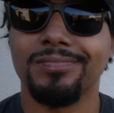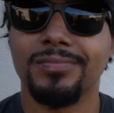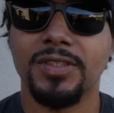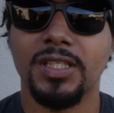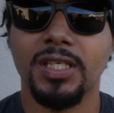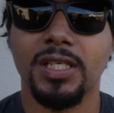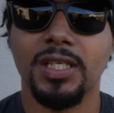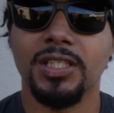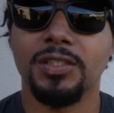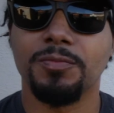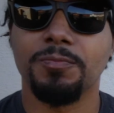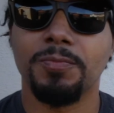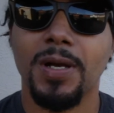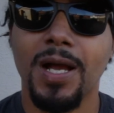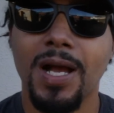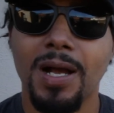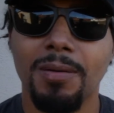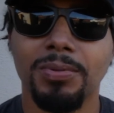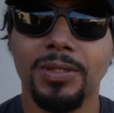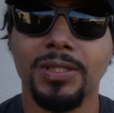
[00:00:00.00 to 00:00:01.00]
then it's
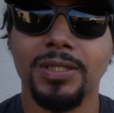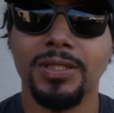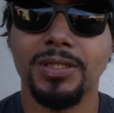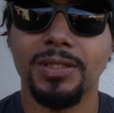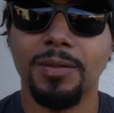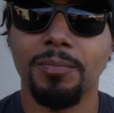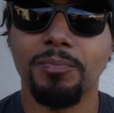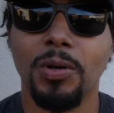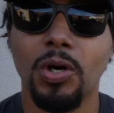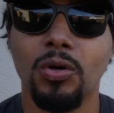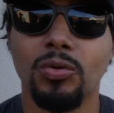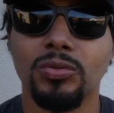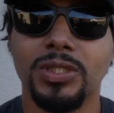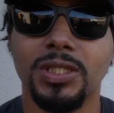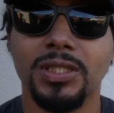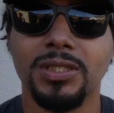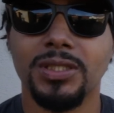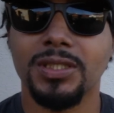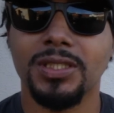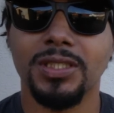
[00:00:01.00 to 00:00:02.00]
probably, the bone
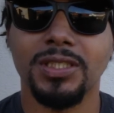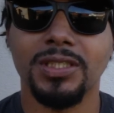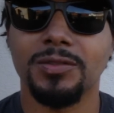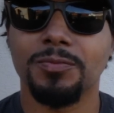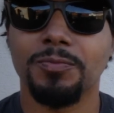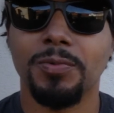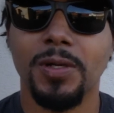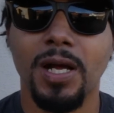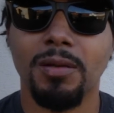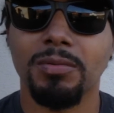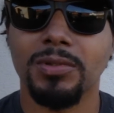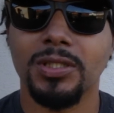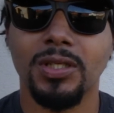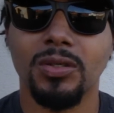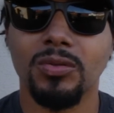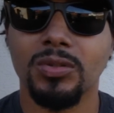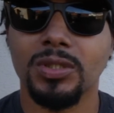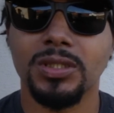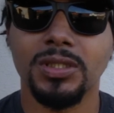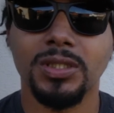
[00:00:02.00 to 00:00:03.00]
density is probably
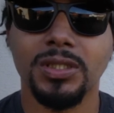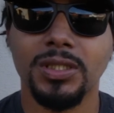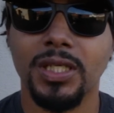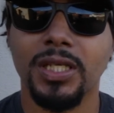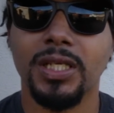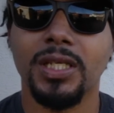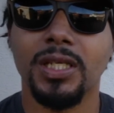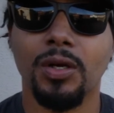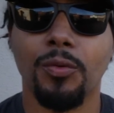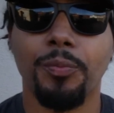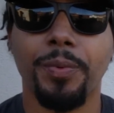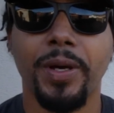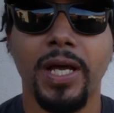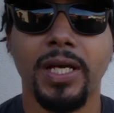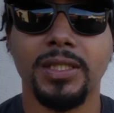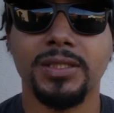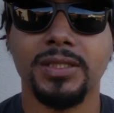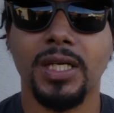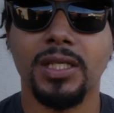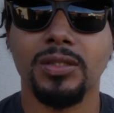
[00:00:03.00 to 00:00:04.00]
no good, and it'll
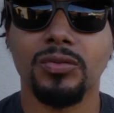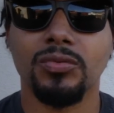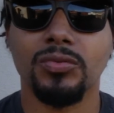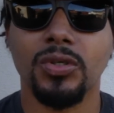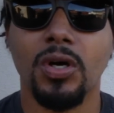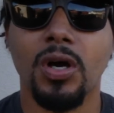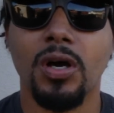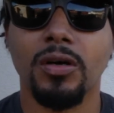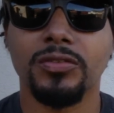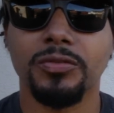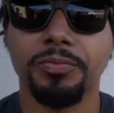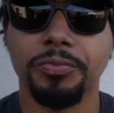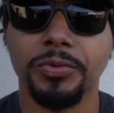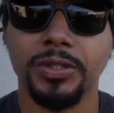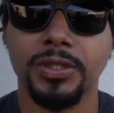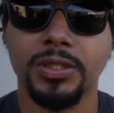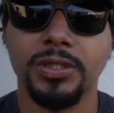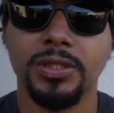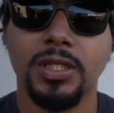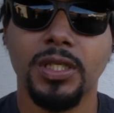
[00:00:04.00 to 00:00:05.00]
pass that through the
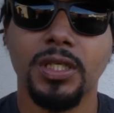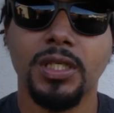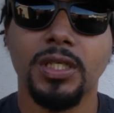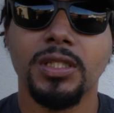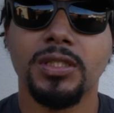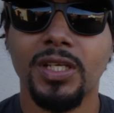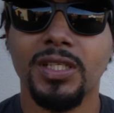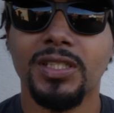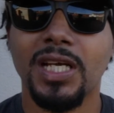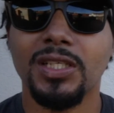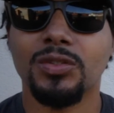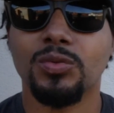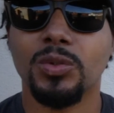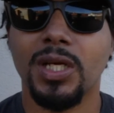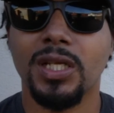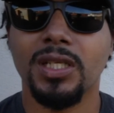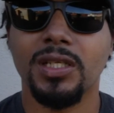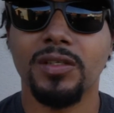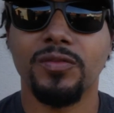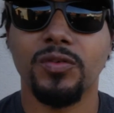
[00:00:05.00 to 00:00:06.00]
offspring. That's what
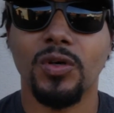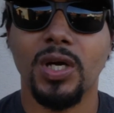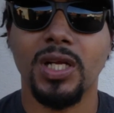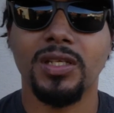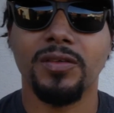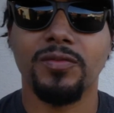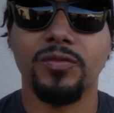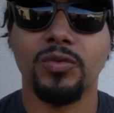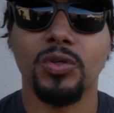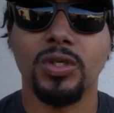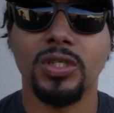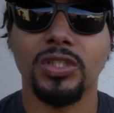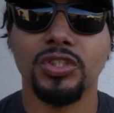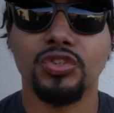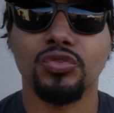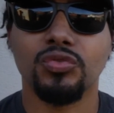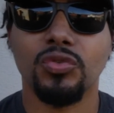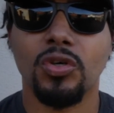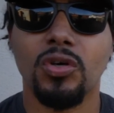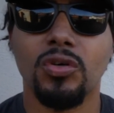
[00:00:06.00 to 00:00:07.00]
I look for. I look for a
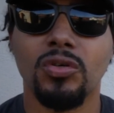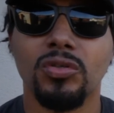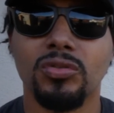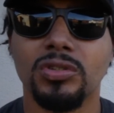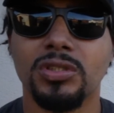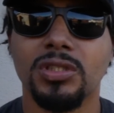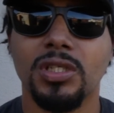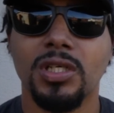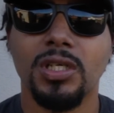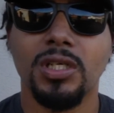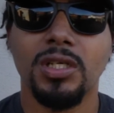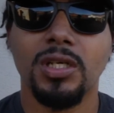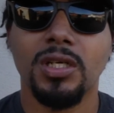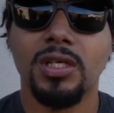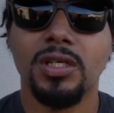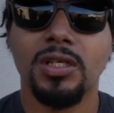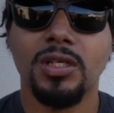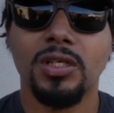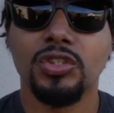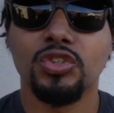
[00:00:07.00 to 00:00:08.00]
strong
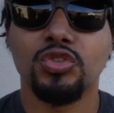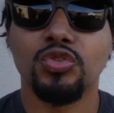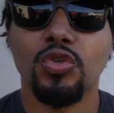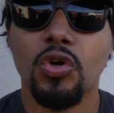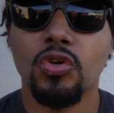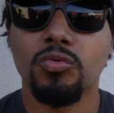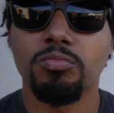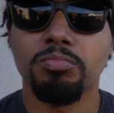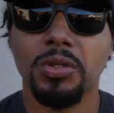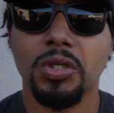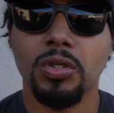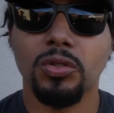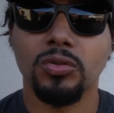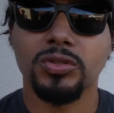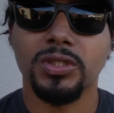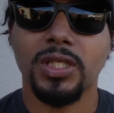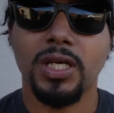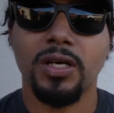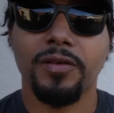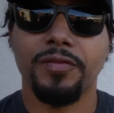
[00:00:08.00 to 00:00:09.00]

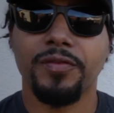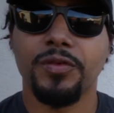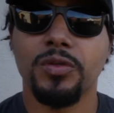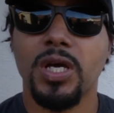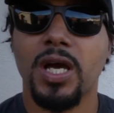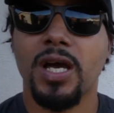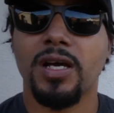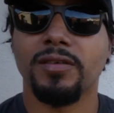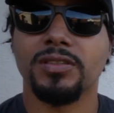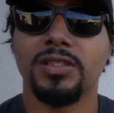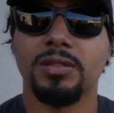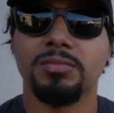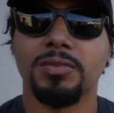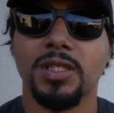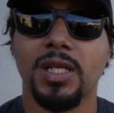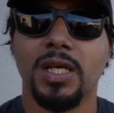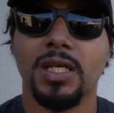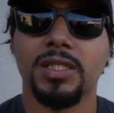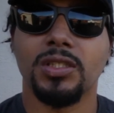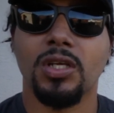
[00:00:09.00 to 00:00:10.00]
bones. Now, if you have
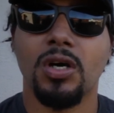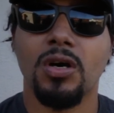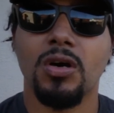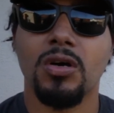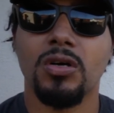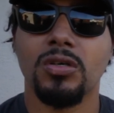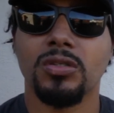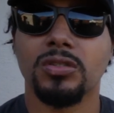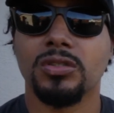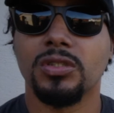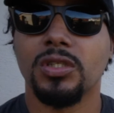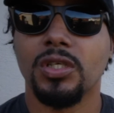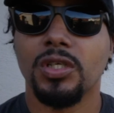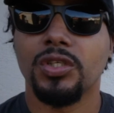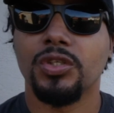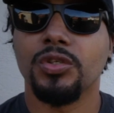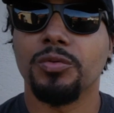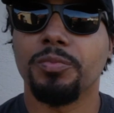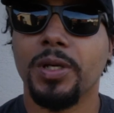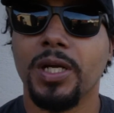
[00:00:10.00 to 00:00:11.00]
something like dogs,
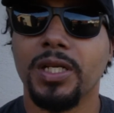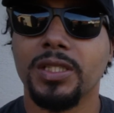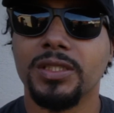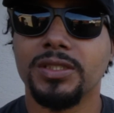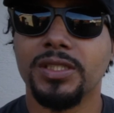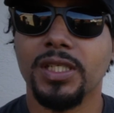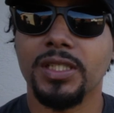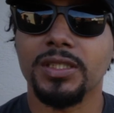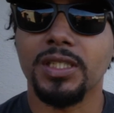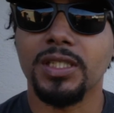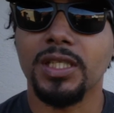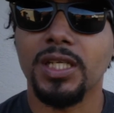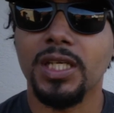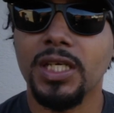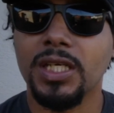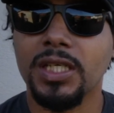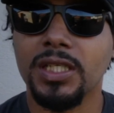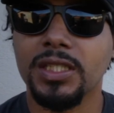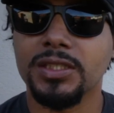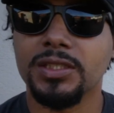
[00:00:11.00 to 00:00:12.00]
you'll probably check the
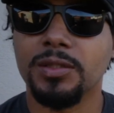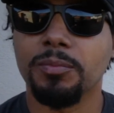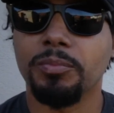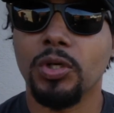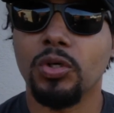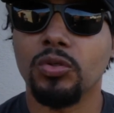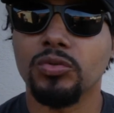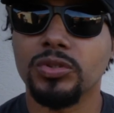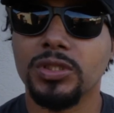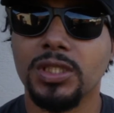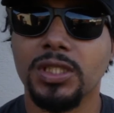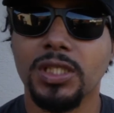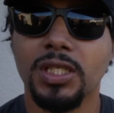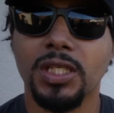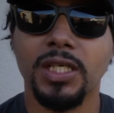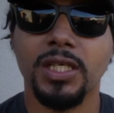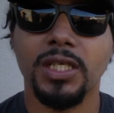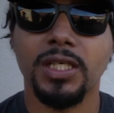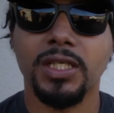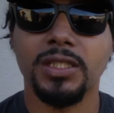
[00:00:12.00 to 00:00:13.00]
legs, the bones in the
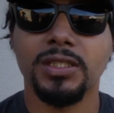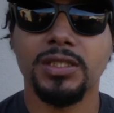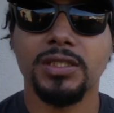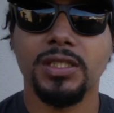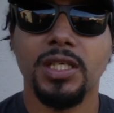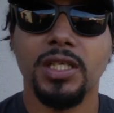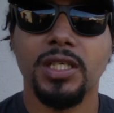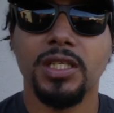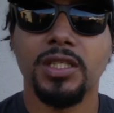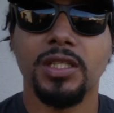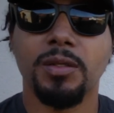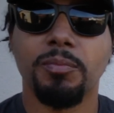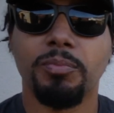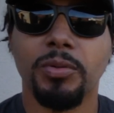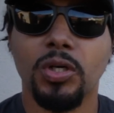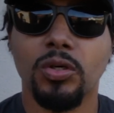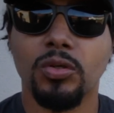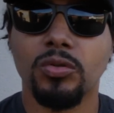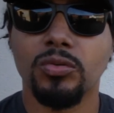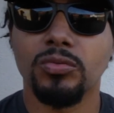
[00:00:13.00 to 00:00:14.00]
legs, the
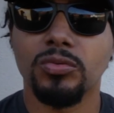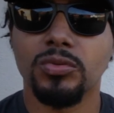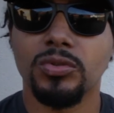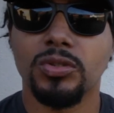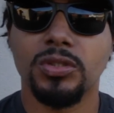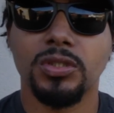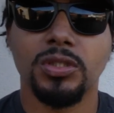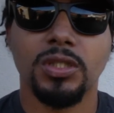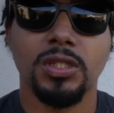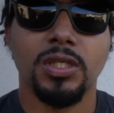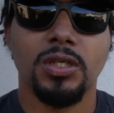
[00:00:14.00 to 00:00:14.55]
bones